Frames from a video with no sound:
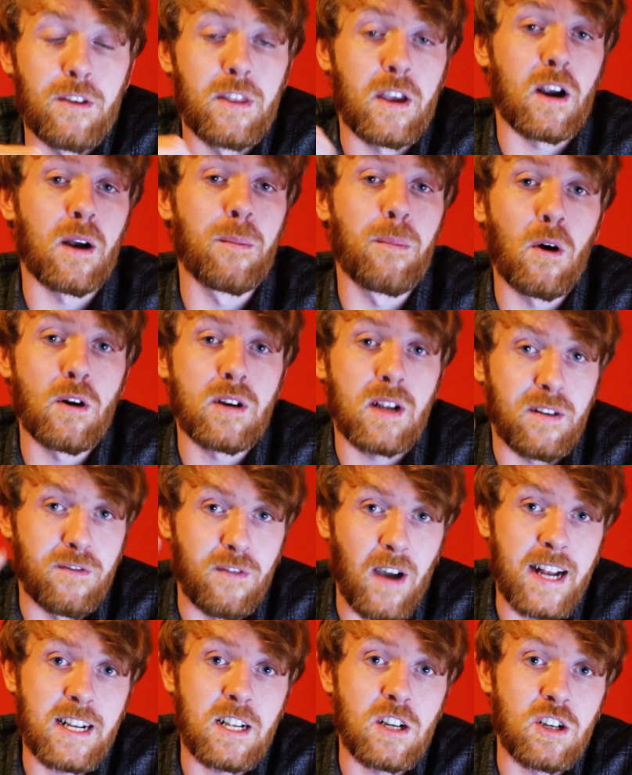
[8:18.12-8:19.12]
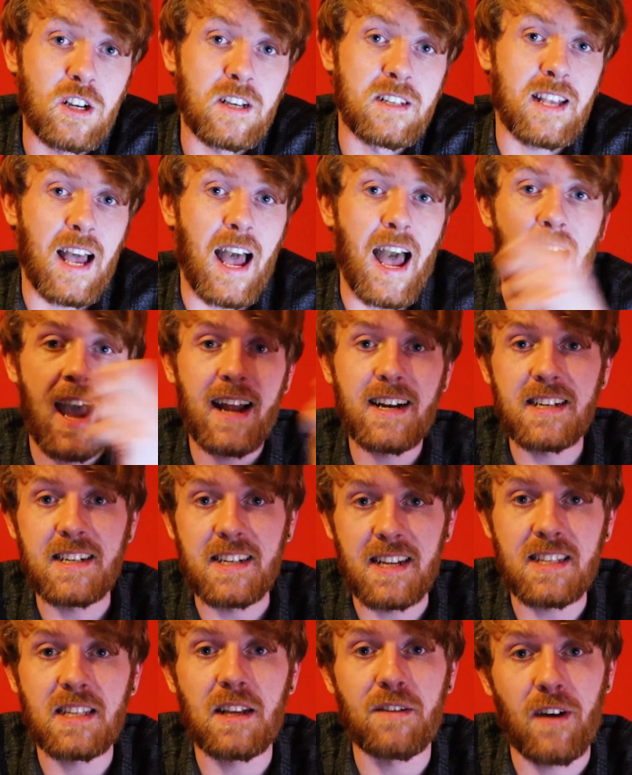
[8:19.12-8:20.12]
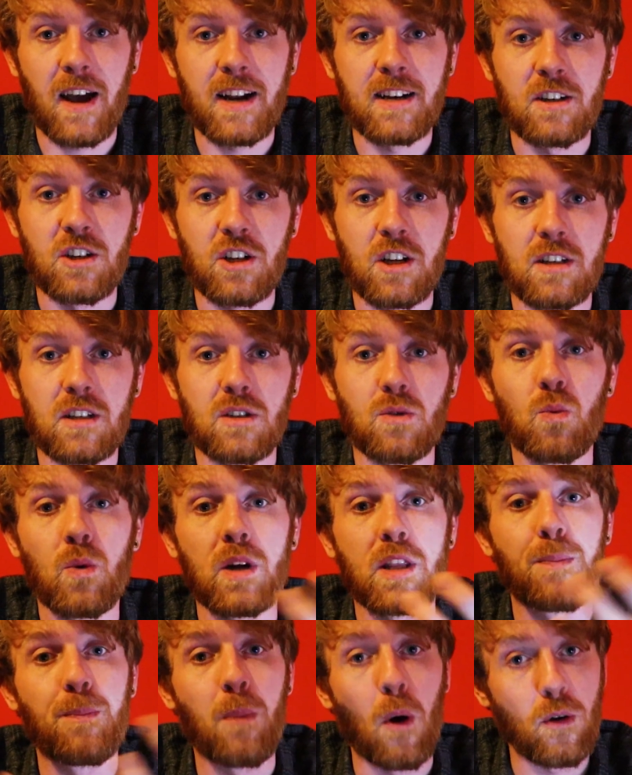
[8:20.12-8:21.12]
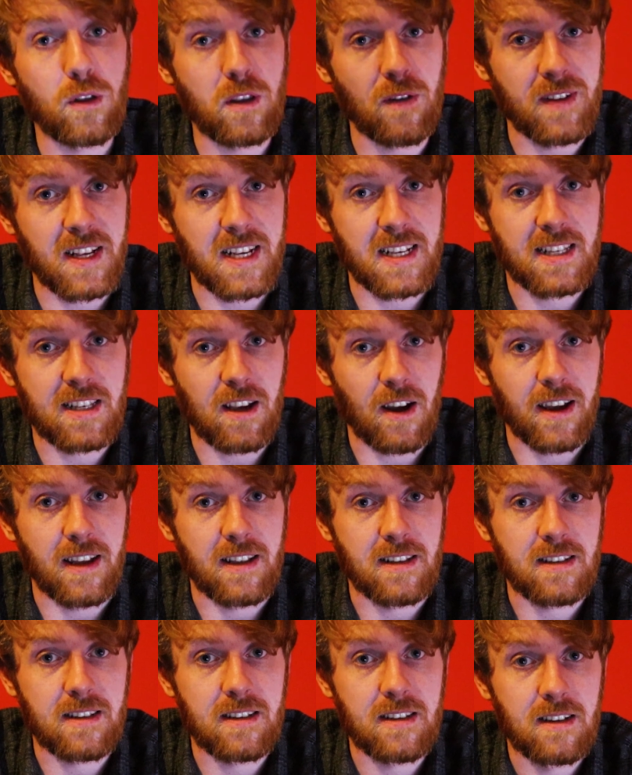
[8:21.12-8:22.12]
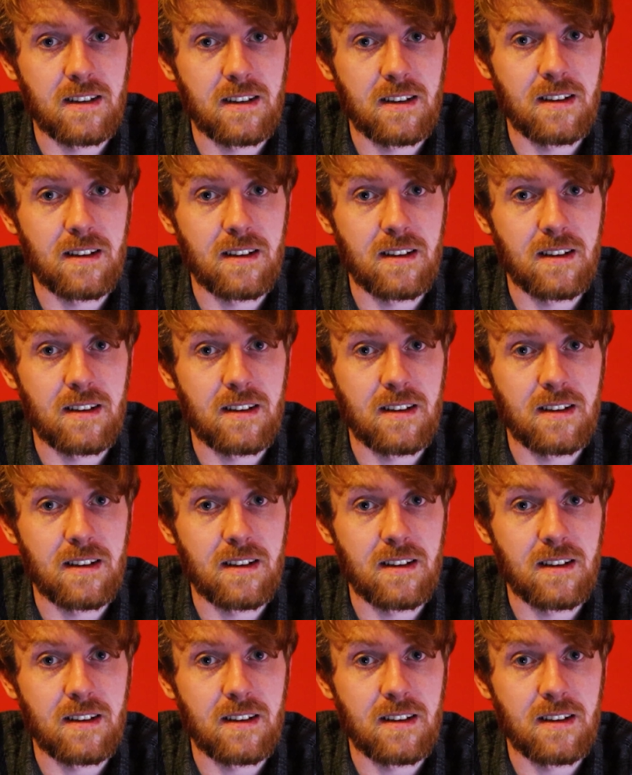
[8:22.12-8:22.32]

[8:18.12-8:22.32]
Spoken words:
Now there are both advantages and disadvantages with both of these sites.